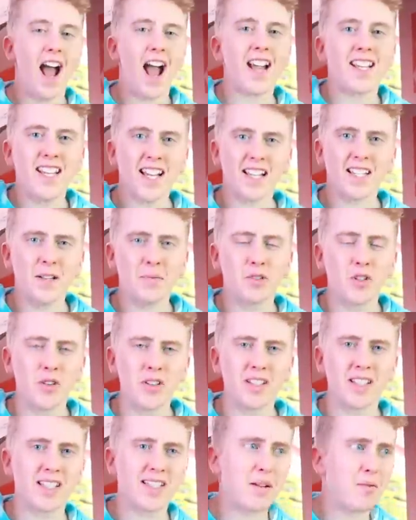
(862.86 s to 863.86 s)
I can't keep
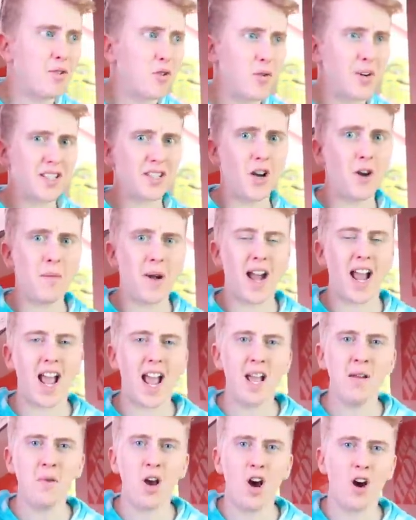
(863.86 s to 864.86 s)
doing this. I'm going to waste all my
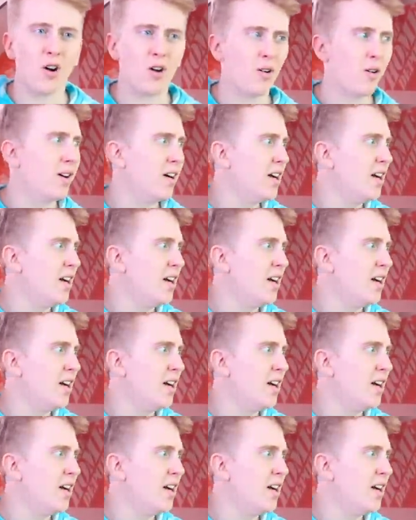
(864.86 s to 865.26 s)
ammo.